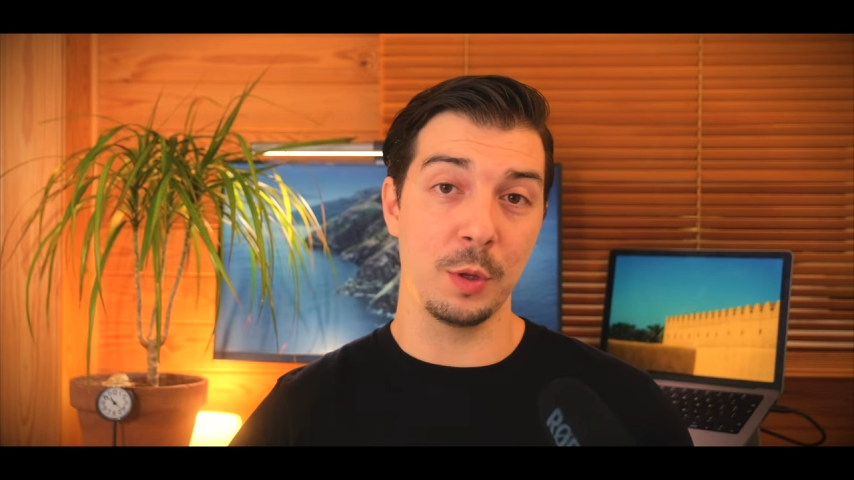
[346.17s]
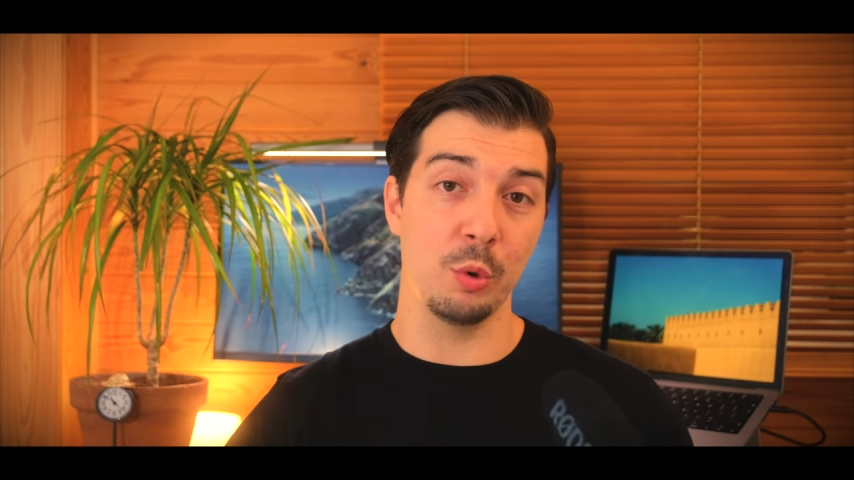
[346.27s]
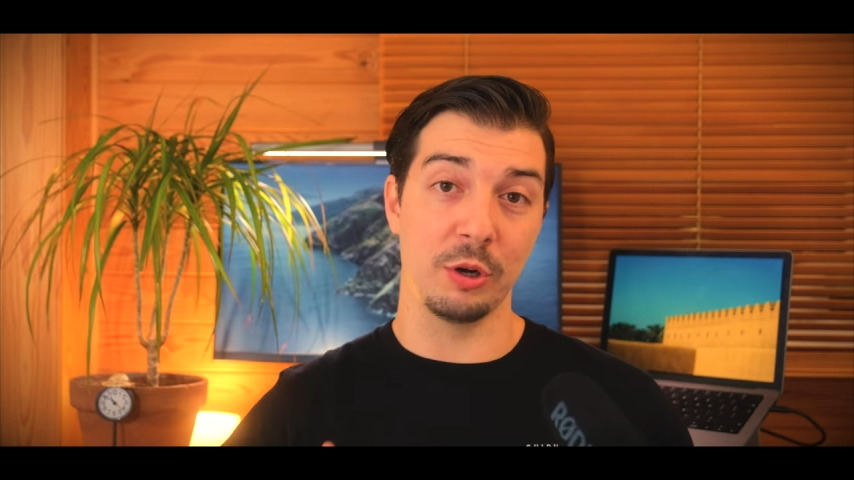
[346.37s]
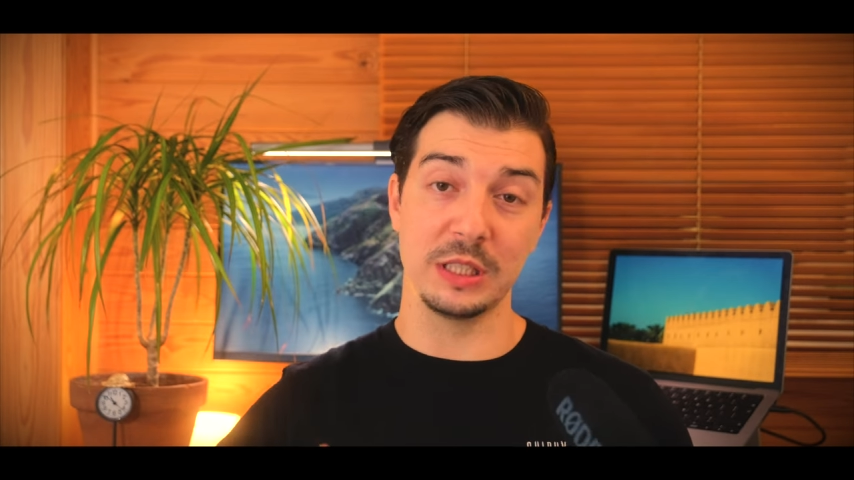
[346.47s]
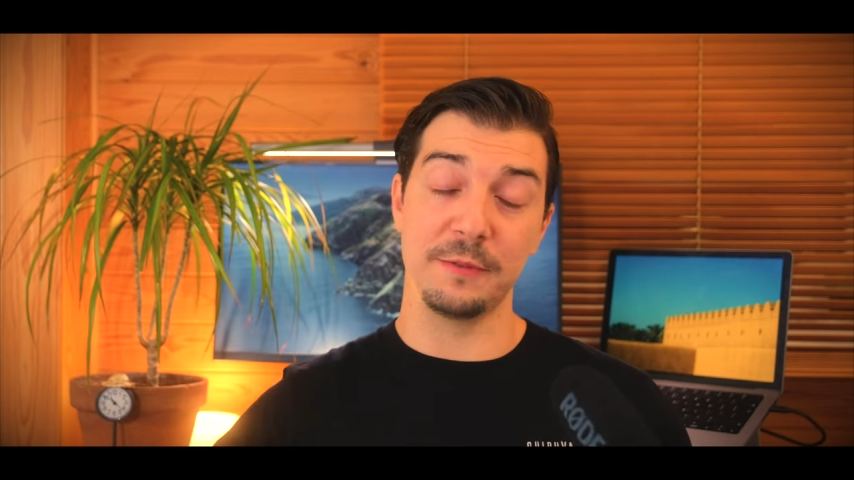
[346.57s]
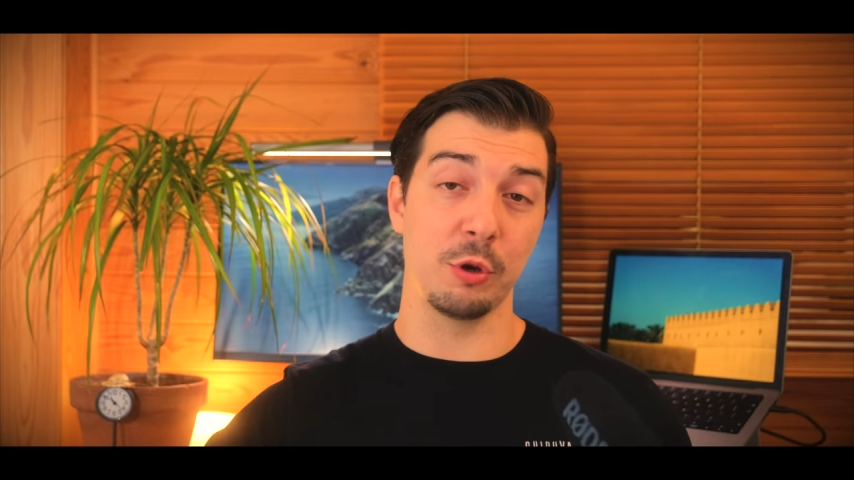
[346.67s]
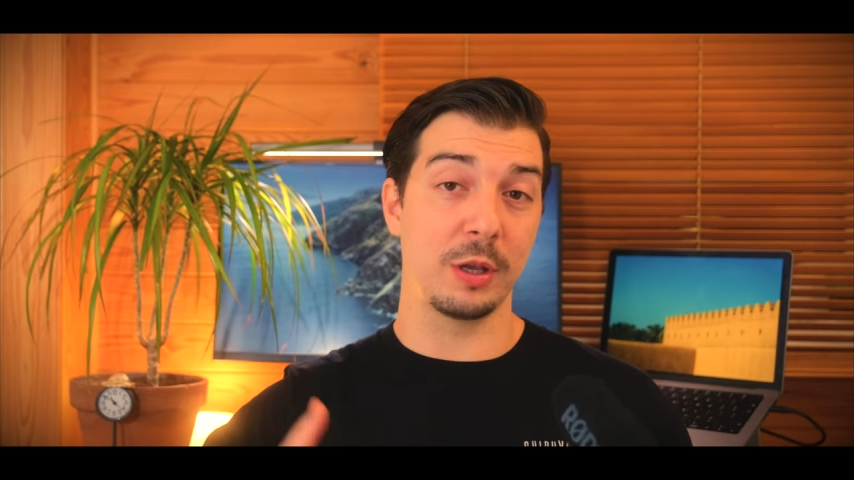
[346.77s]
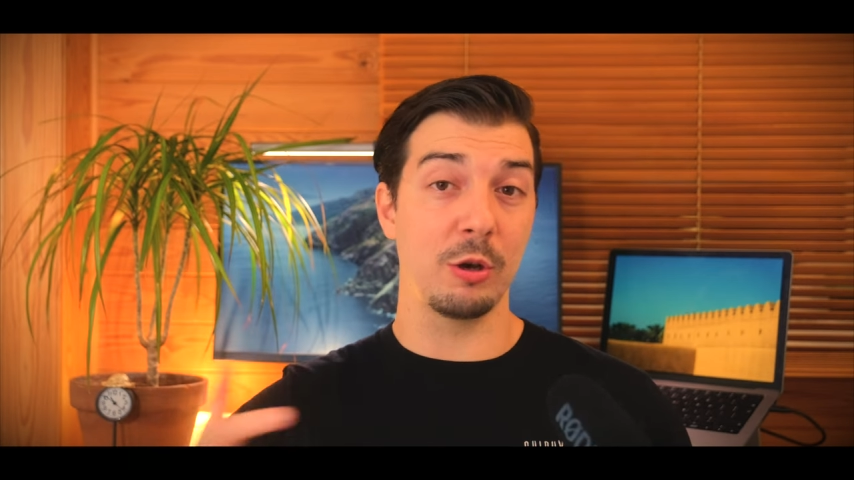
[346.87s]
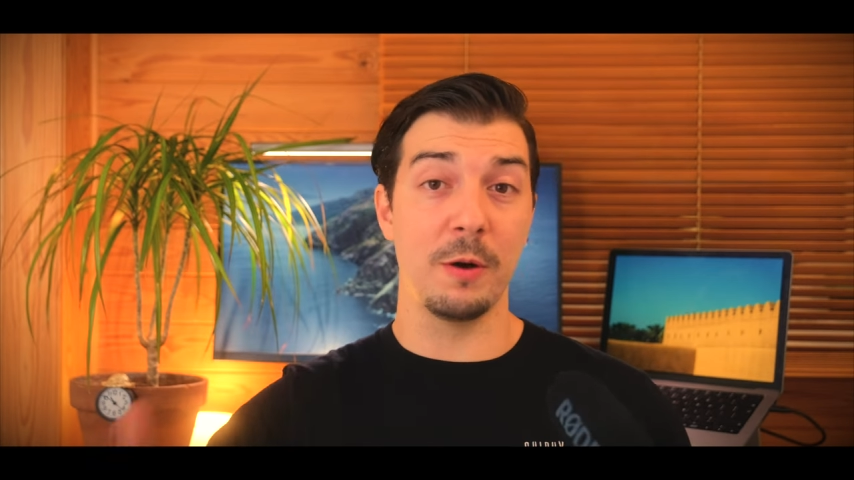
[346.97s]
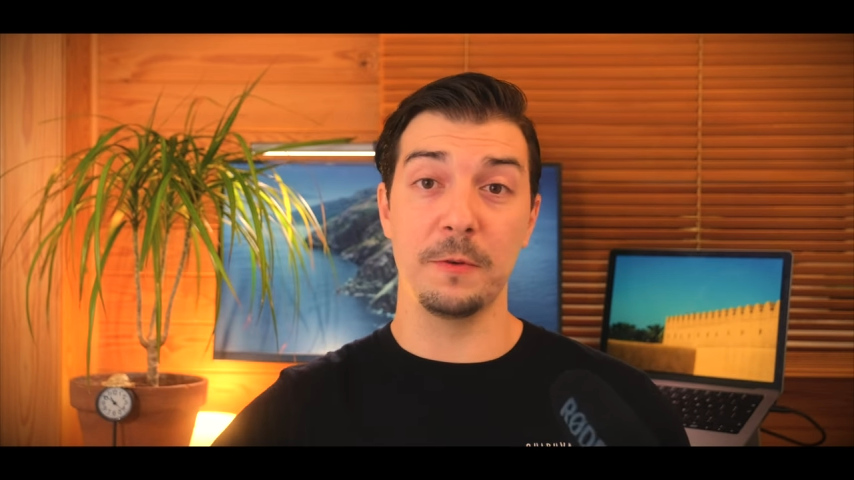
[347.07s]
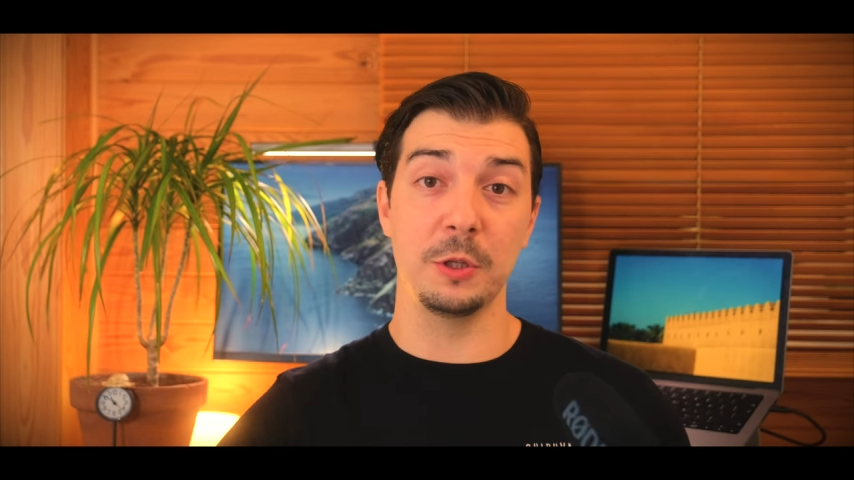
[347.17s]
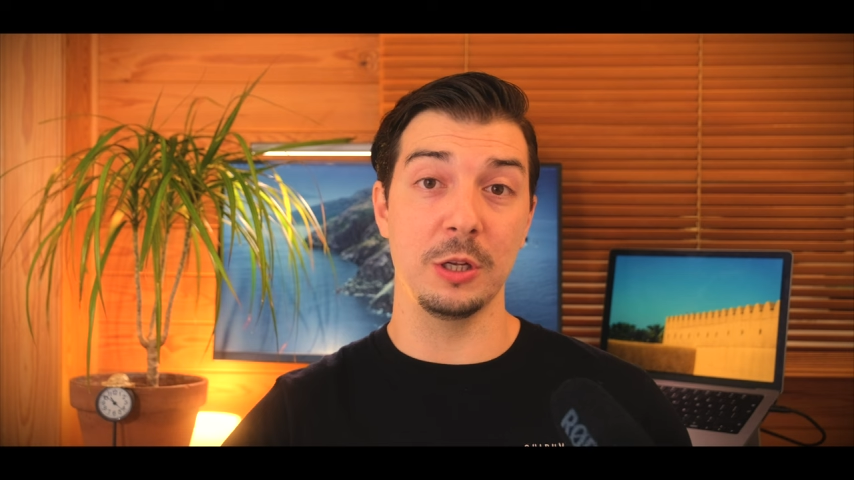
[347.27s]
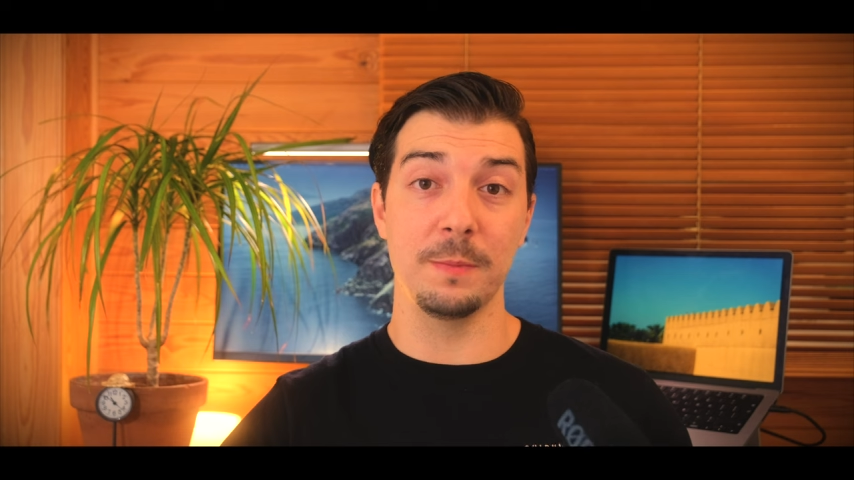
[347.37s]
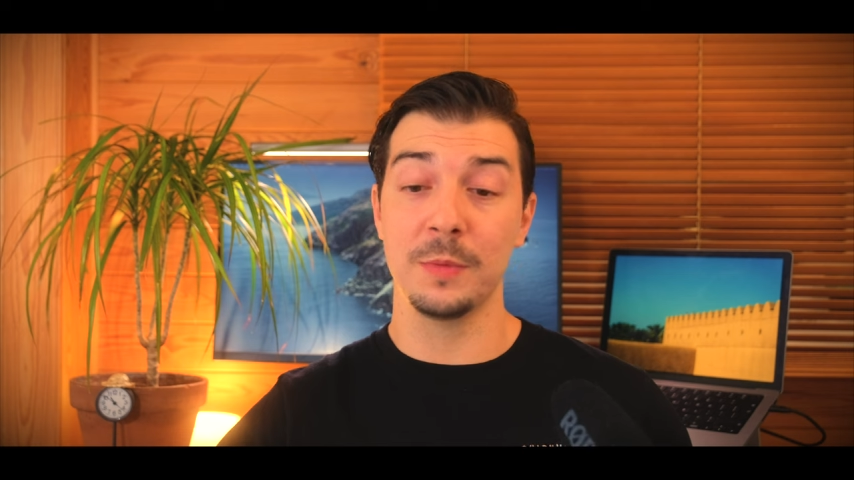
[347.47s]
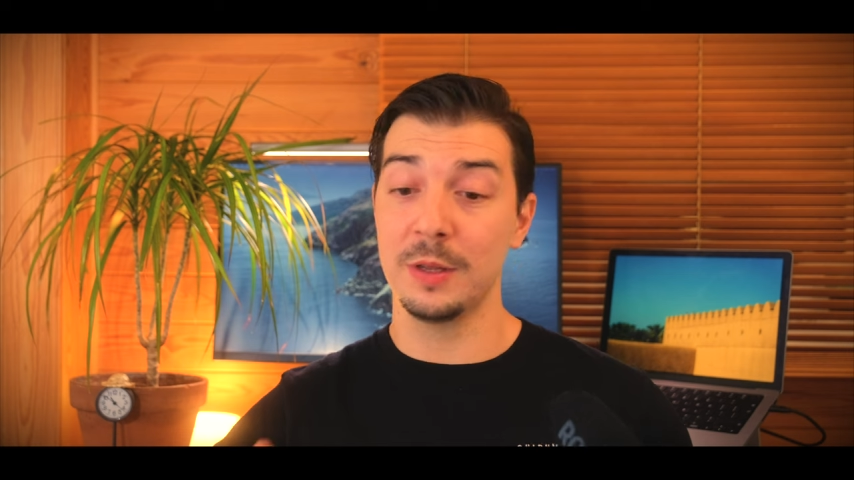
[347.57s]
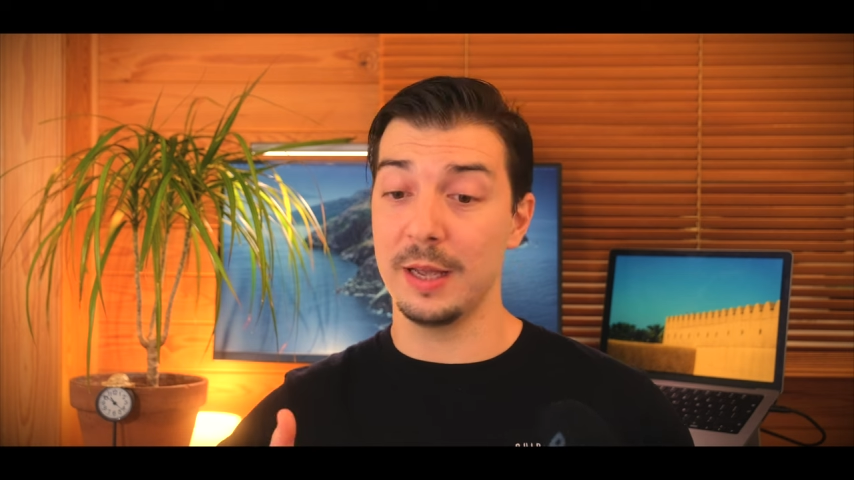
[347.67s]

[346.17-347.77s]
Whereas if you're confident